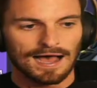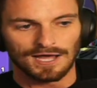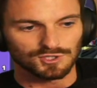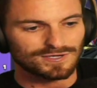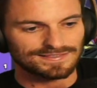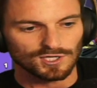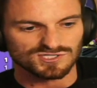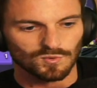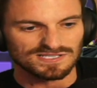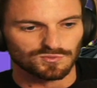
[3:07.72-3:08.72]
uh, you'll get
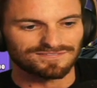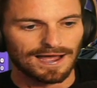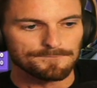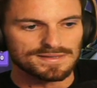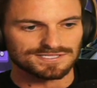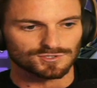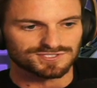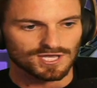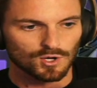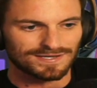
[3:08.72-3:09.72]
those ones. We've got missile
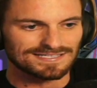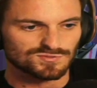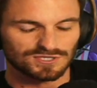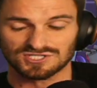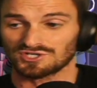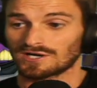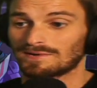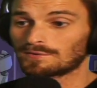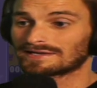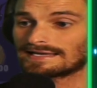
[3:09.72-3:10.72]
tokens, which you're going to
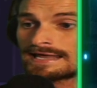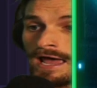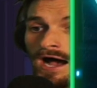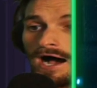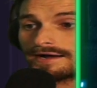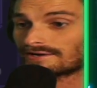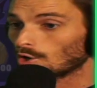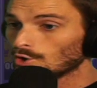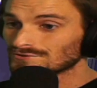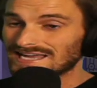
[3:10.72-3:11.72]
be able to get uh,
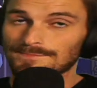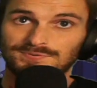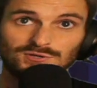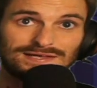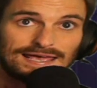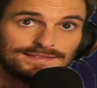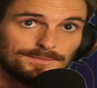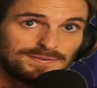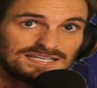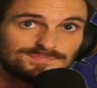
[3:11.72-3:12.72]
gold and beauty and the
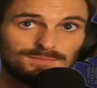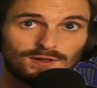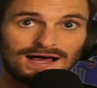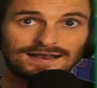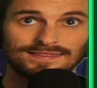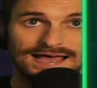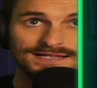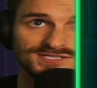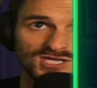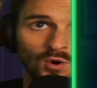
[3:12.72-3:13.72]
beast people out of
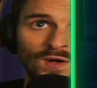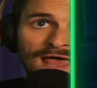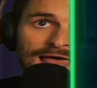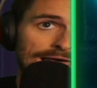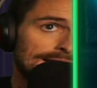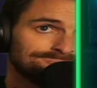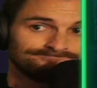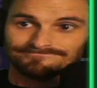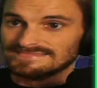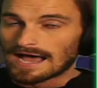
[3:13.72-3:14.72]
that. So
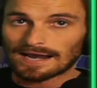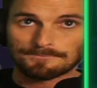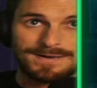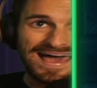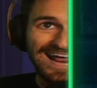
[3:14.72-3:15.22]
not bad